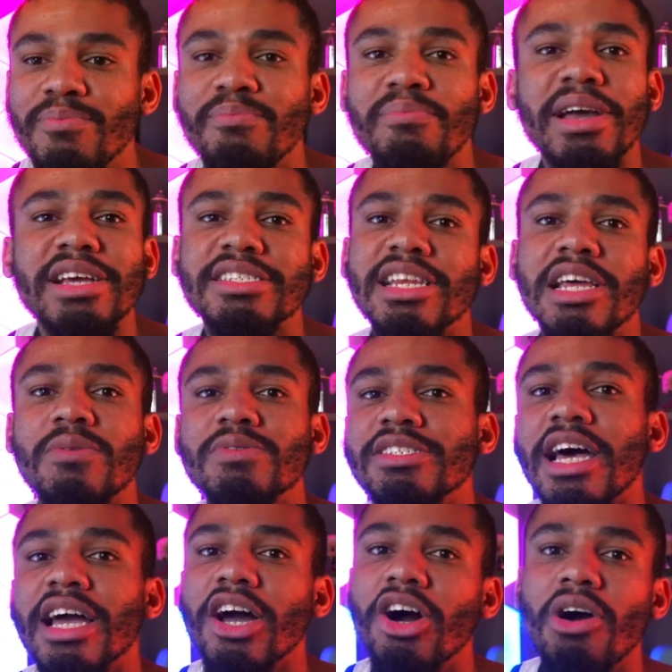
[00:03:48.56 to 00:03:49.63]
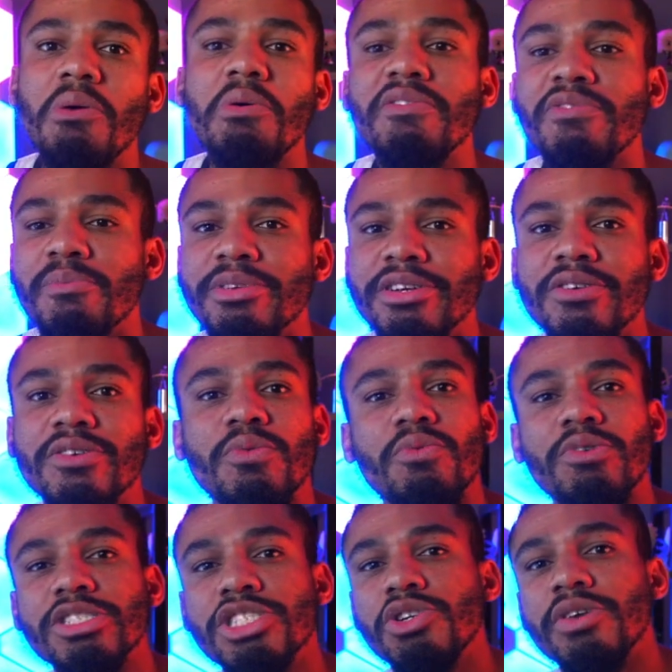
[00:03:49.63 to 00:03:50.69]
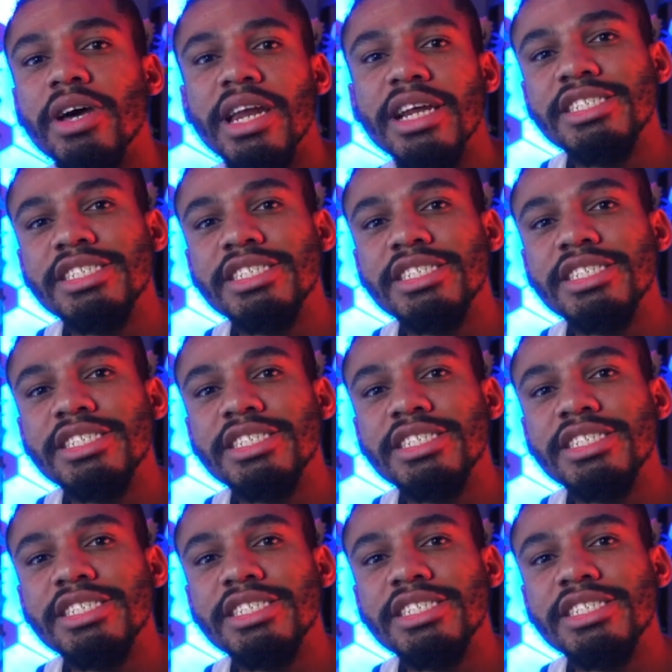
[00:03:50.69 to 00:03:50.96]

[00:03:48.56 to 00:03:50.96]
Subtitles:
basically was like, oh, I went from shooting on